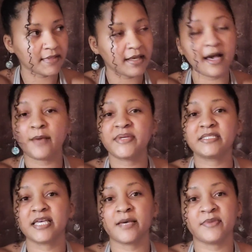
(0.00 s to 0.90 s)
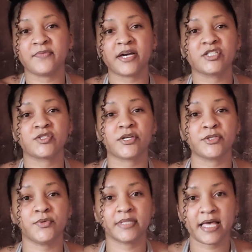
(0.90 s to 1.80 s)
I'll be damned if I start
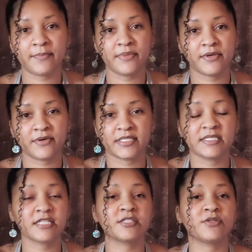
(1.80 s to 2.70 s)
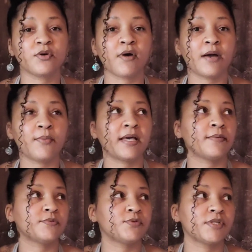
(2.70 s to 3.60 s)
doing that, because next thing you know, I wake
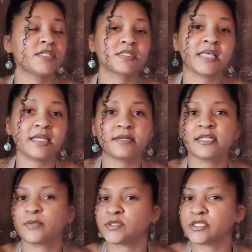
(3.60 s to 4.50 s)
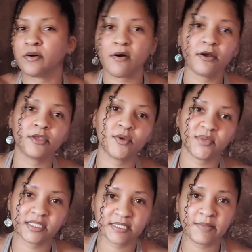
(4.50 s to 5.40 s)
up 2 years later and I'm still arguing
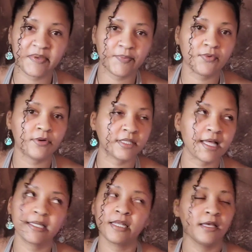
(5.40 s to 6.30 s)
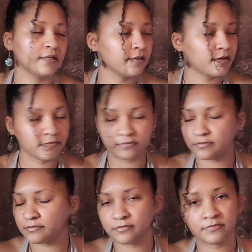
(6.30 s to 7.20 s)
with the same people online. No,
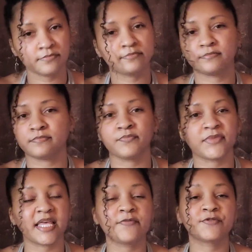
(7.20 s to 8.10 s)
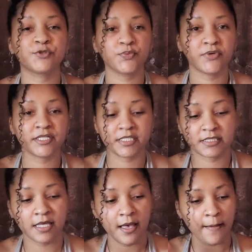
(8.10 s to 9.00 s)
life is too
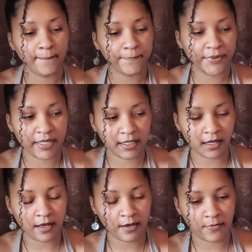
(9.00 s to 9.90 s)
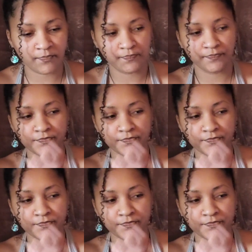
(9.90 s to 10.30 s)
precious. But I'm